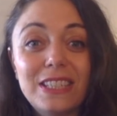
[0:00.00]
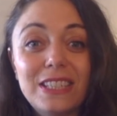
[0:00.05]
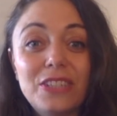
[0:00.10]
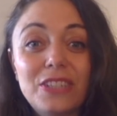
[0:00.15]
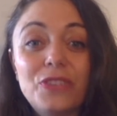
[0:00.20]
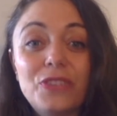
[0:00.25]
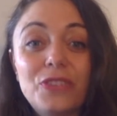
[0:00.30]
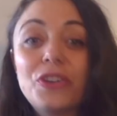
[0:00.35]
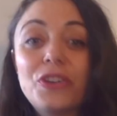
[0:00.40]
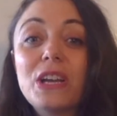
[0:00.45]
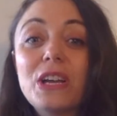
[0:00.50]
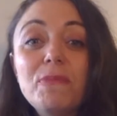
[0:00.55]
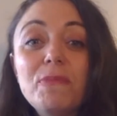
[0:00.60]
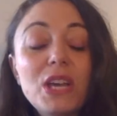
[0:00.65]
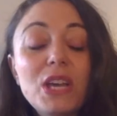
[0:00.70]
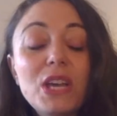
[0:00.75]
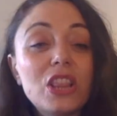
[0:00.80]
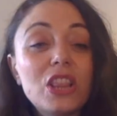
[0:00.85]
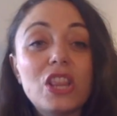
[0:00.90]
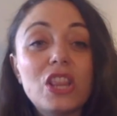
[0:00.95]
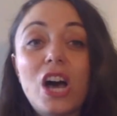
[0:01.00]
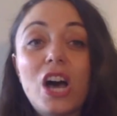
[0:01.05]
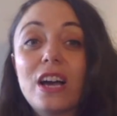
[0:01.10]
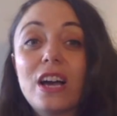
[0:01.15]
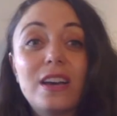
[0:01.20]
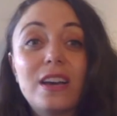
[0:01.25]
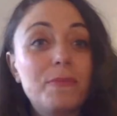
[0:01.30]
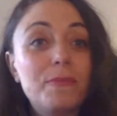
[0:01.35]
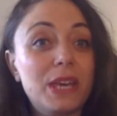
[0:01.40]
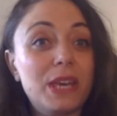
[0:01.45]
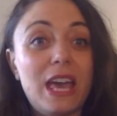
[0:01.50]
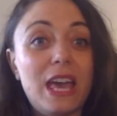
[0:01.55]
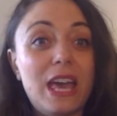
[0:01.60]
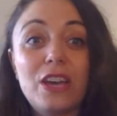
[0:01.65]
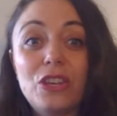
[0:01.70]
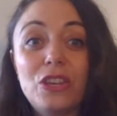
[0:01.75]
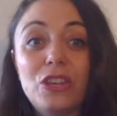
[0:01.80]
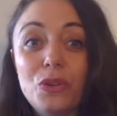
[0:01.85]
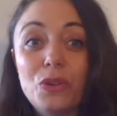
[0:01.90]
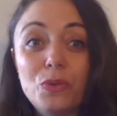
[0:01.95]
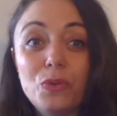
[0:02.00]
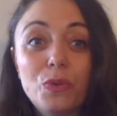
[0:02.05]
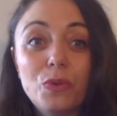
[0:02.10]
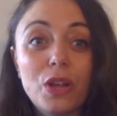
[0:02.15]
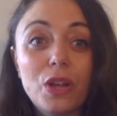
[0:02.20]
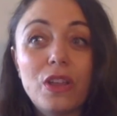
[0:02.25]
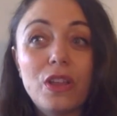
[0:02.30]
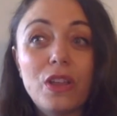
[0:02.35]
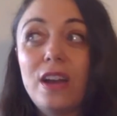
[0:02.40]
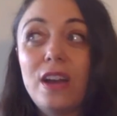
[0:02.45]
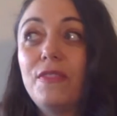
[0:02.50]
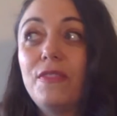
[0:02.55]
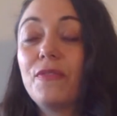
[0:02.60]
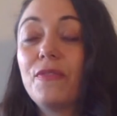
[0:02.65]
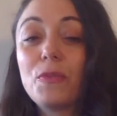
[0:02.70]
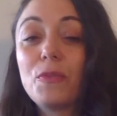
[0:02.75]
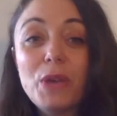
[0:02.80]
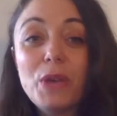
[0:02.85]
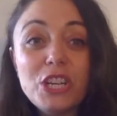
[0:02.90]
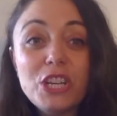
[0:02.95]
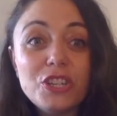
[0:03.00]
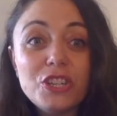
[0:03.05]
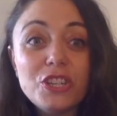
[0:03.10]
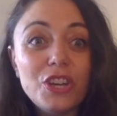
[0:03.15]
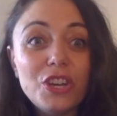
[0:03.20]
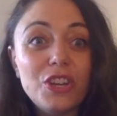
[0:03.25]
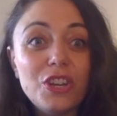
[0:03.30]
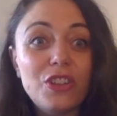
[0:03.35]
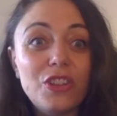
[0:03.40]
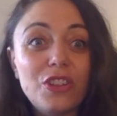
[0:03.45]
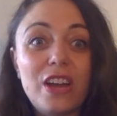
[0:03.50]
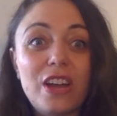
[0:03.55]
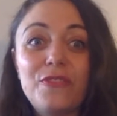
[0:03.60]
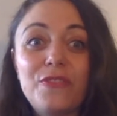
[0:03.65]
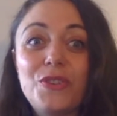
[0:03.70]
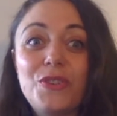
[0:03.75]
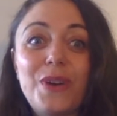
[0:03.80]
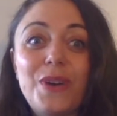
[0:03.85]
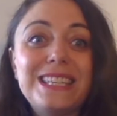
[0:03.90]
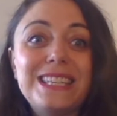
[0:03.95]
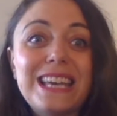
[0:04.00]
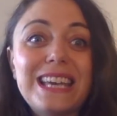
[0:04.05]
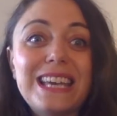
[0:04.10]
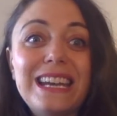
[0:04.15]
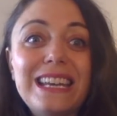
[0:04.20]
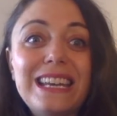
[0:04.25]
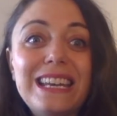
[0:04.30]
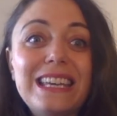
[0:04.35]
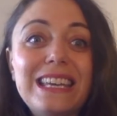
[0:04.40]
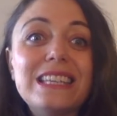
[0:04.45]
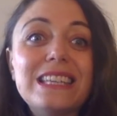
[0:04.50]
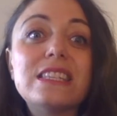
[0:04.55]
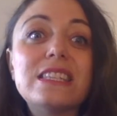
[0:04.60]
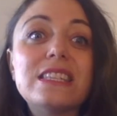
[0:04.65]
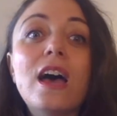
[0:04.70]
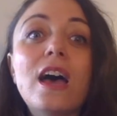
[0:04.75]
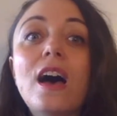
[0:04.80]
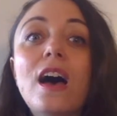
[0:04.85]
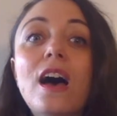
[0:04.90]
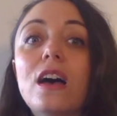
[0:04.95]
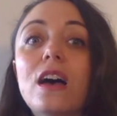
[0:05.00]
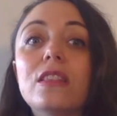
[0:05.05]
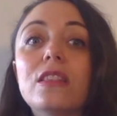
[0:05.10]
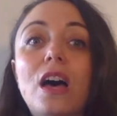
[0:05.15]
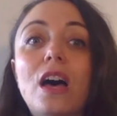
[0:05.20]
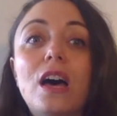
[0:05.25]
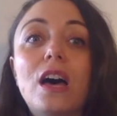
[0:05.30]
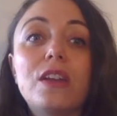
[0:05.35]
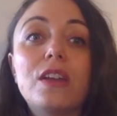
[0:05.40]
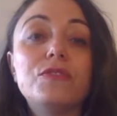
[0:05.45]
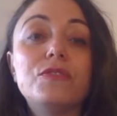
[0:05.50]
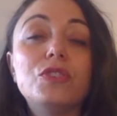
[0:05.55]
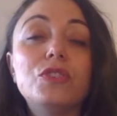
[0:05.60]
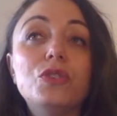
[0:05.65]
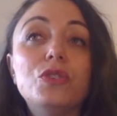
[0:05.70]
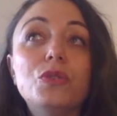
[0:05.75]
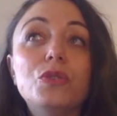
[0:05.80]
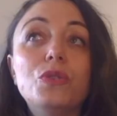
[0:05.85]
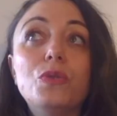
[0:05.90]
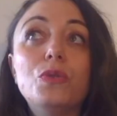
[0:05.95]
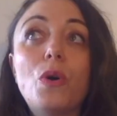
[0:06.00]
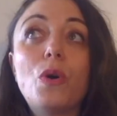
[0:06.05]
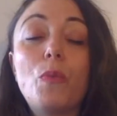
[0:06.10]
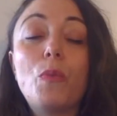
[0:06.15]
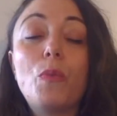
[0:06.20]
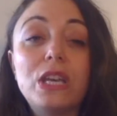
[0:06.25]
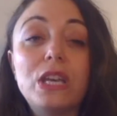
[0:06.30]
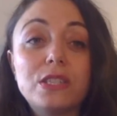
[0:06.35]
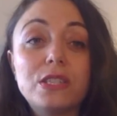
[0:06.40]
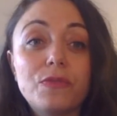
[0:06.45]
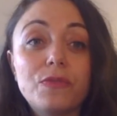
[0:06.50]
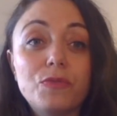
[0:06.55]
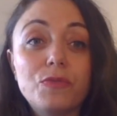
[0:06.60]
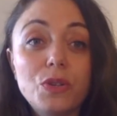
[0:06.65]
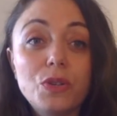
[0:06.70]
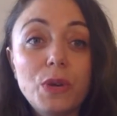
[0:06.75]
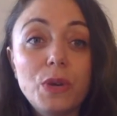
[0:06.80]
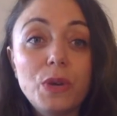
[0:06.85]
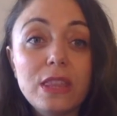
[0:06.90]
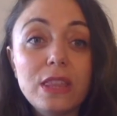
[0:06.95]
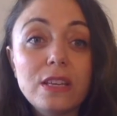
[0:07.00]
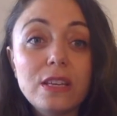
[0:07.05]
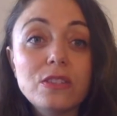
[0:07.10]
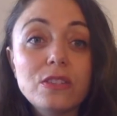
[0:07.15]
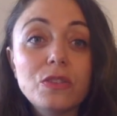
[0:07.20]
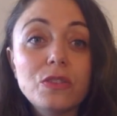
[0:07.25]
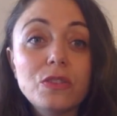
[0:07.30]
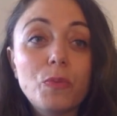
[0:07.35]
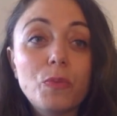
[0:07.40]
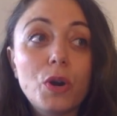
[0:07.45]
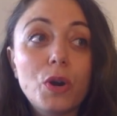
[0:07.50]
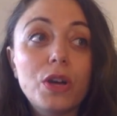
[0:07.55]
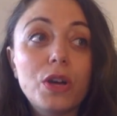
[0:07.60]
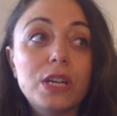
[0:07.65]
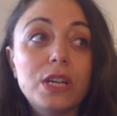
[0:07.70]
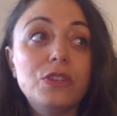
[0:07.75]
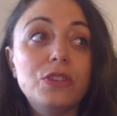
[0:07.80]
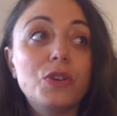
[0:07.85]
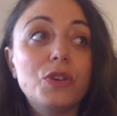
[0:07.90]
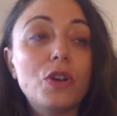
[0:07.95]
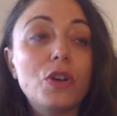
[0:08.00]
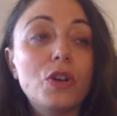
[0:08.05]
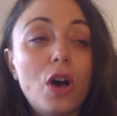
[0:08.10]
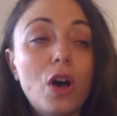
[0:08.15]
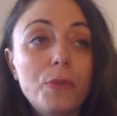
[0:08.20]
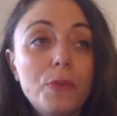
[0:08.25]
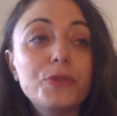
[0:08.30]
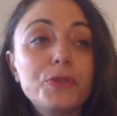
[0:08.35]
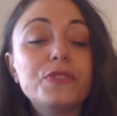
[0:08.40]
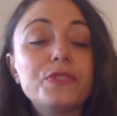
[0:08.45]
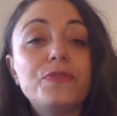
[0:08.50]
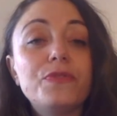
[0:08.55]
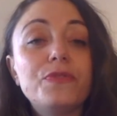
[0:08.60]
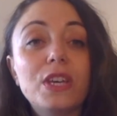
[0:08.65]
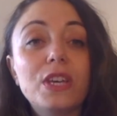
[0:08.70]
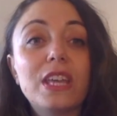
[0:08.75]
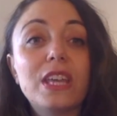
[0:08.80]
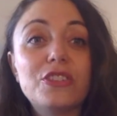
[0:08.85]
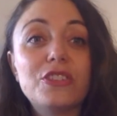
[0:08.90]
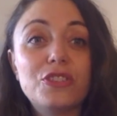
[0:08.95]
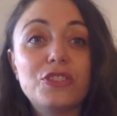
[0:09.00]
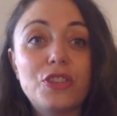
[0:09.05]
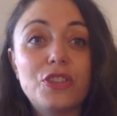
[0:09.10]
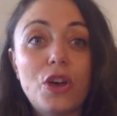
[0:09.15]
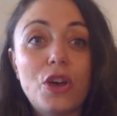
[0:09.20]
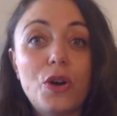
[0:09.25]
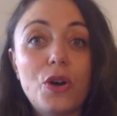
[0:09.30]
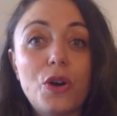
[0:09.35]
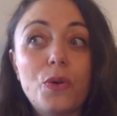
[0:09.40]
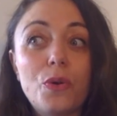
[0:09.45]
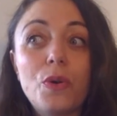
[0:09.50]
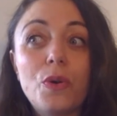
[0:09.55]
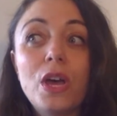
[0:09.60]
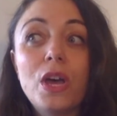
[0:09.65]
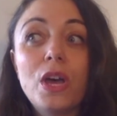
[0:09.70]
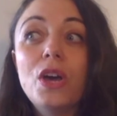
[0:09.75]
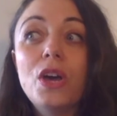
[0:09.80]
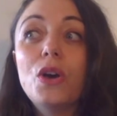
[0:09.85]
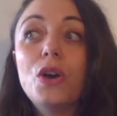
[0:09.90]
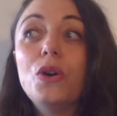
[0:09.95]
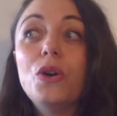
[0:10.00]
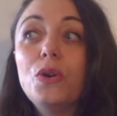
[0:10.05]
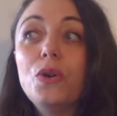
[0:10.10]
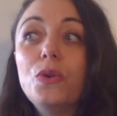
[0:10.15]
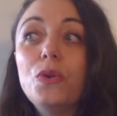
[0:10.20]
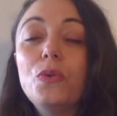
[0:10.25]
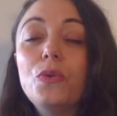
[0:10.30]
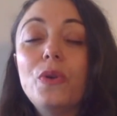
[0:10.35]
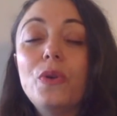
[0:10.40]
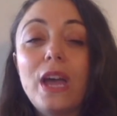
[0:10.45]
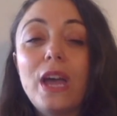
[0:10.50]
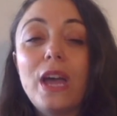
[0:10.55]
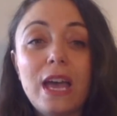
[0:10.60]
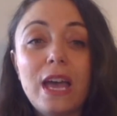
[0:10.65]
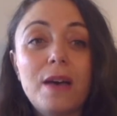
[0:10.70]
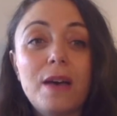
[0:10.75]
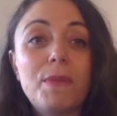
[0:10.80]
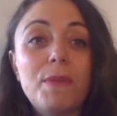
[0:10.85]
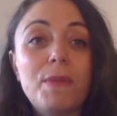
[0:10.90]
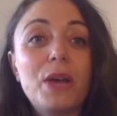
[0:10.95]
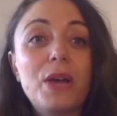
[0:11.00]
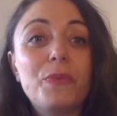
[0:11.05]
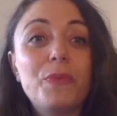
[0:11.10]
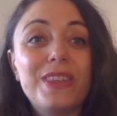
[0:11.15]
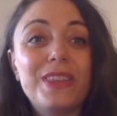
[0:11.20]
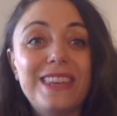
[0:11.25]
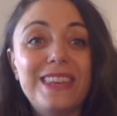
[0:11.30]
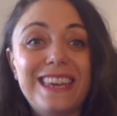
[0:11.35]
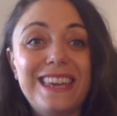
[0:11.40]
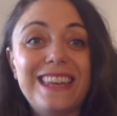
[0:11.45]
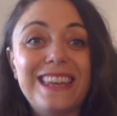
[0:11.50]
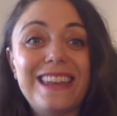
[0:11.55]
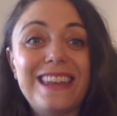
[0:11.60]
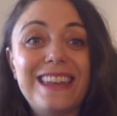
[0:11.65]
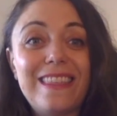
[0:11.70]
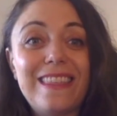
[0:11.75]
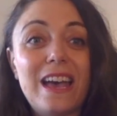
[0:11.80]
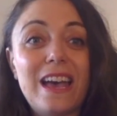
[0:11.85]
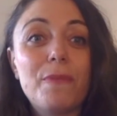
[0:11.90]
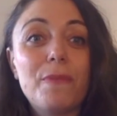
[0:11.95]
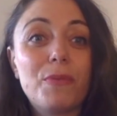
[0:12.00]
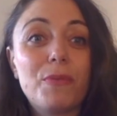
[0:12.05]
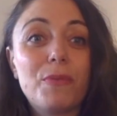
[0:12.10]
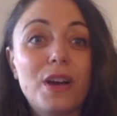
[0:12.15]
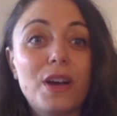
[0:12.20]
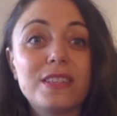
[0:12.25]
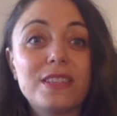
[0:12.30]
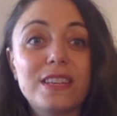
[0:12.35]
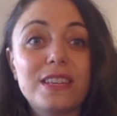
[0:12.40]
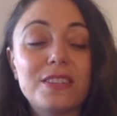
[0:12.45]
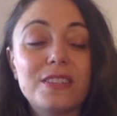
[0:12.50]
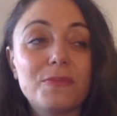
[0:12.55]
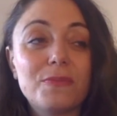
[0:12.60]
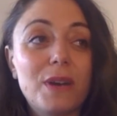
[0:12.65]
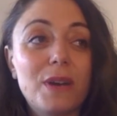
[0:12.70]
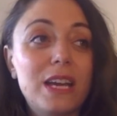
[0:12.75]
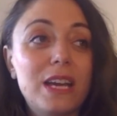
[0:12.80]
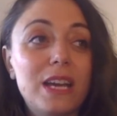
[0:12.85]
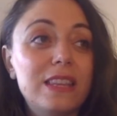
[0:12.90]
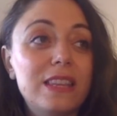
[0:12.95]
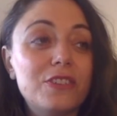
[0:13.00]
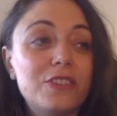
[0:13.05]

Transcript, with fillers: You know, there can be a lot coming at you, a lot of information, a lot of new identities, a lot of new ways of doing things in the world, and you can almost feel as though, who am I within that process, right?